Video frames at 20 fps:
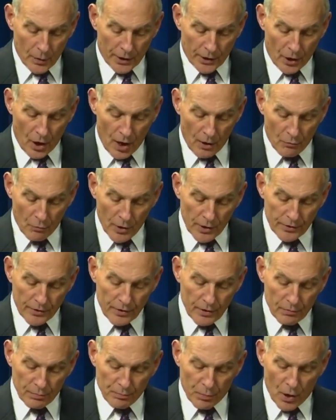We cannot
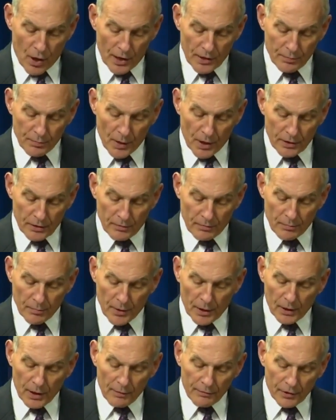risk the prospect of
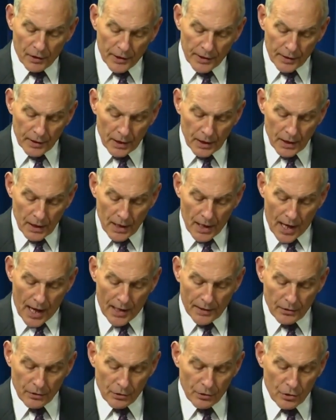malevolent
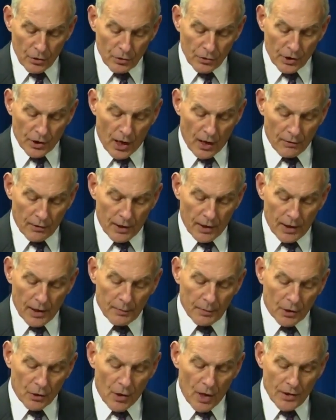actors using our
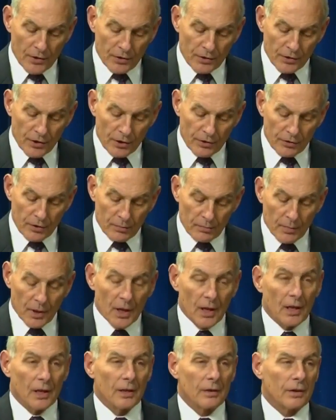immigration
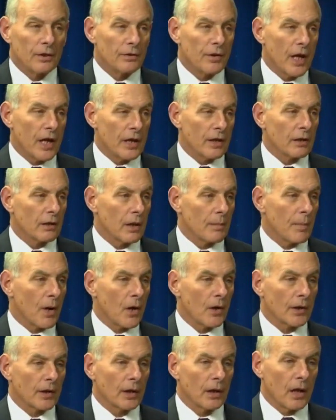system to take
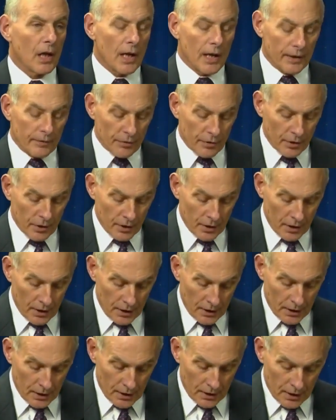American lives.
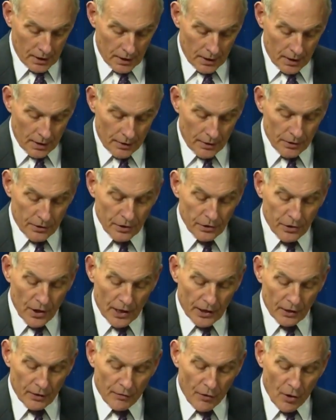This
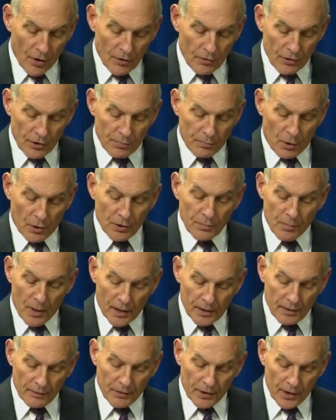executive order is
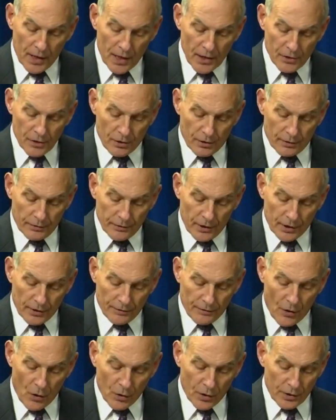prospective in nature.
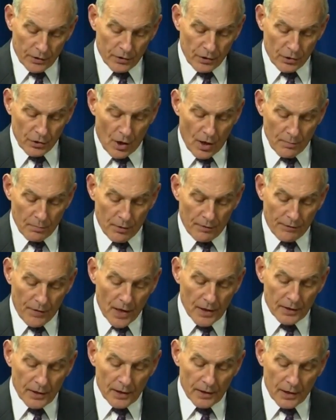Its focus is on
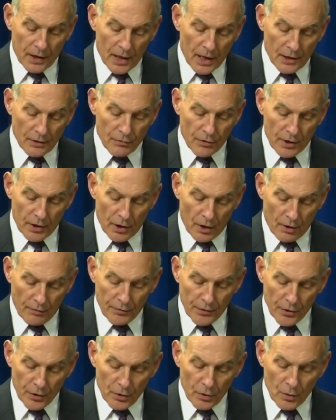preventing the entry
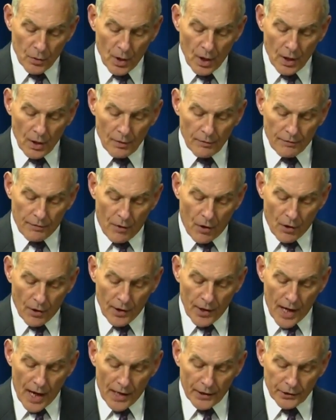of new
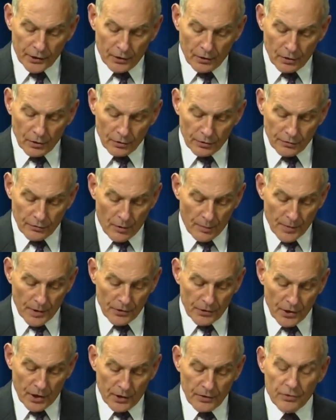foreign nationals from
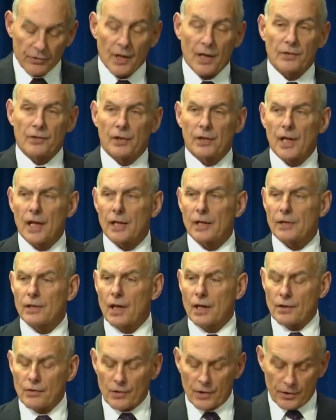the six
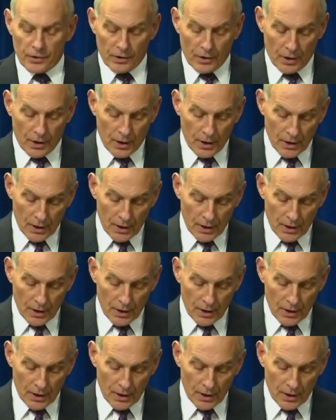designated countries.